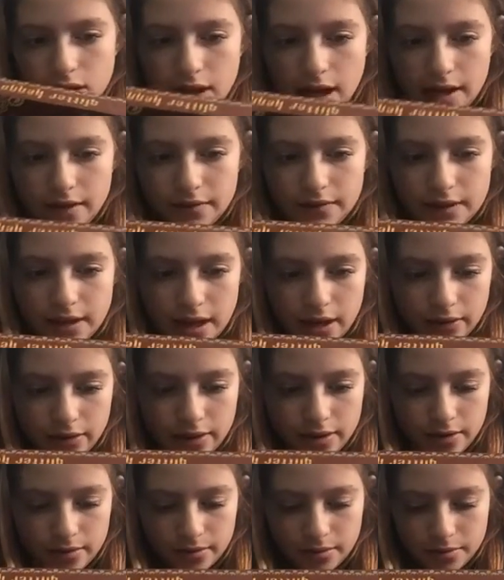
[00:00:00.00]
I'm scared
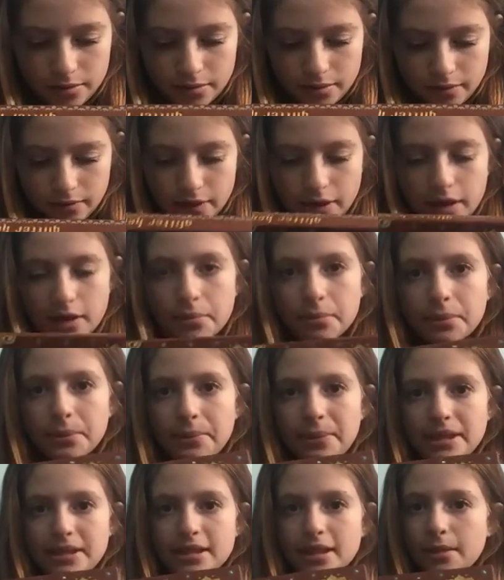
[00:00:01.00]
though. I'm like, I'm
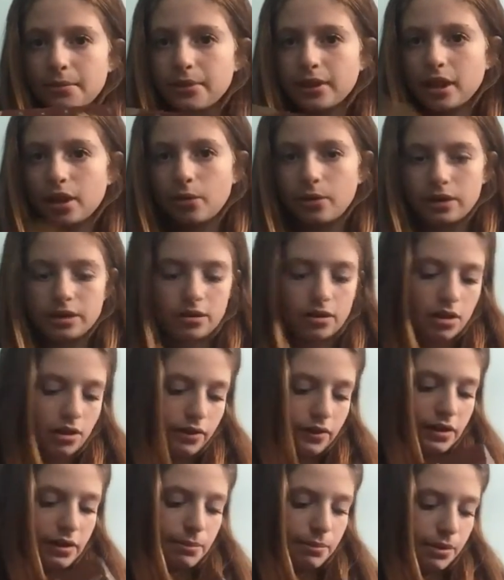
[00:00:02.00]
gonna mess it up and like waste all
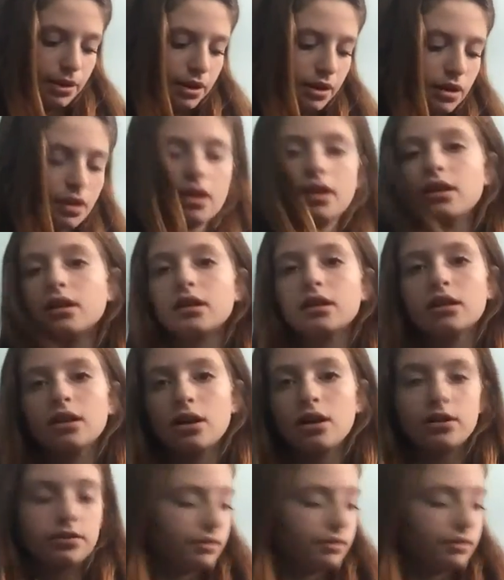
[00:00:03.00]
of it, but no,